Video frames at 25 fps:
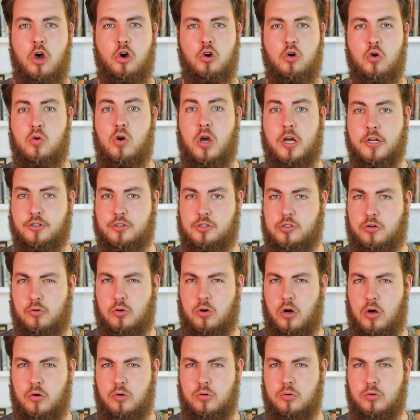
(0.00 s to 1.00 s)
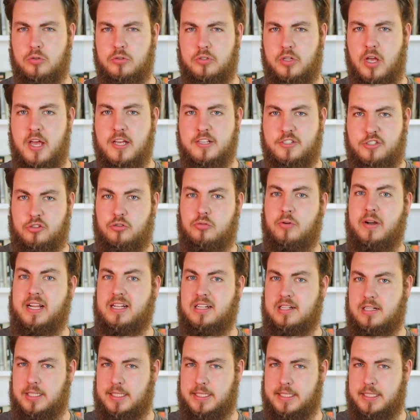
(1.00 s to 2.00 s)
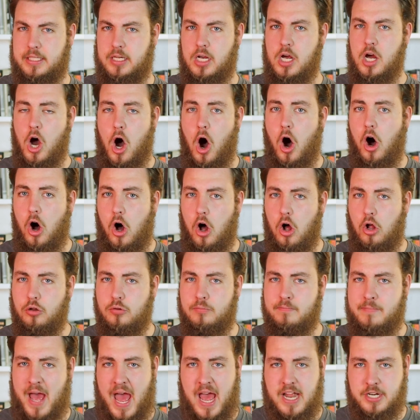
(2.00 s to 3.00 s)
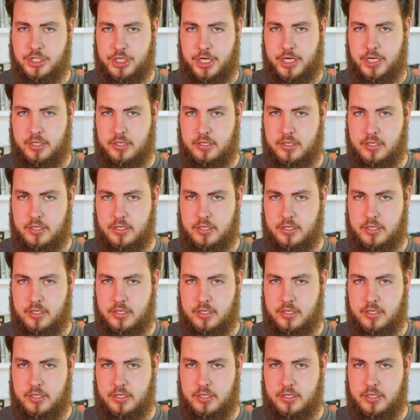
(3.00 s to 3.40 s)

who controlled strictly all magic.